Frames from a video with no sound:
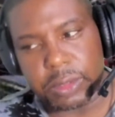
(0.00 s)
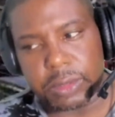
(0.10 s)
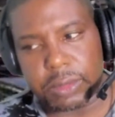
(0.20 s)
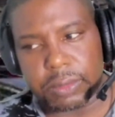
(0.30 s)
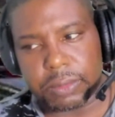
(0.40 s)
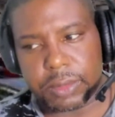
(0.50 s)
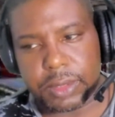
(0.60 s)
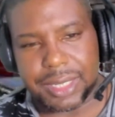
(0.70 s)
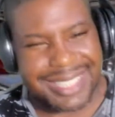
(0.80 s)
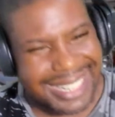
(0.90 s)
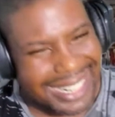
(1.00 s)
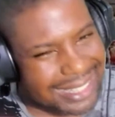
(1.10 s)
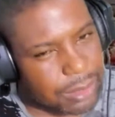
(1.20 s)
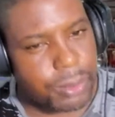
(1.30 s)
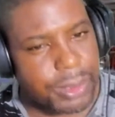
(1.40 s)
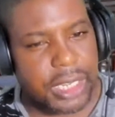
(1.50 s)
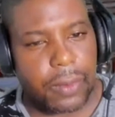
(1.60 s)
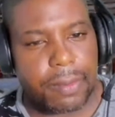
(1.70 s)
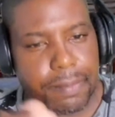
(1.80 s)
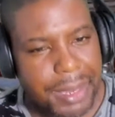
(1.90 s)
You know, so let the woman go in
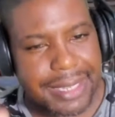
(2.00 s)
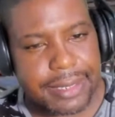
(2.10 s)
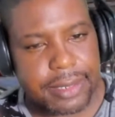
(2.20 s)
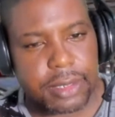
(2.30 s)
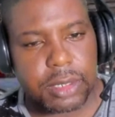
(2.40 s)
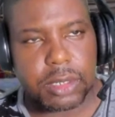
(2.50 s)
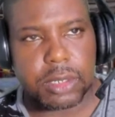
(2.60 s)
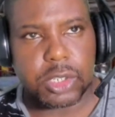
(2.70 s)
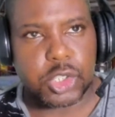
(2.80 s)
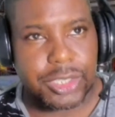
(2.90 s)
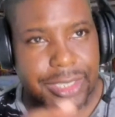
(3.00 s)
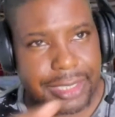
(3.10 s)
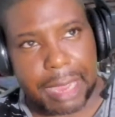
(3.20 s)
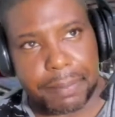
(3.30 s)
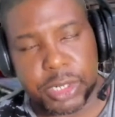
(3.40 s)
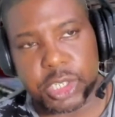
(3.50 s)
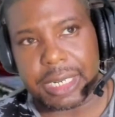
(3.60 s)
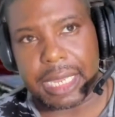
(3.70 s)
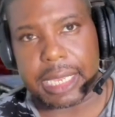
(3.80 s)
peace. She's established her legacy.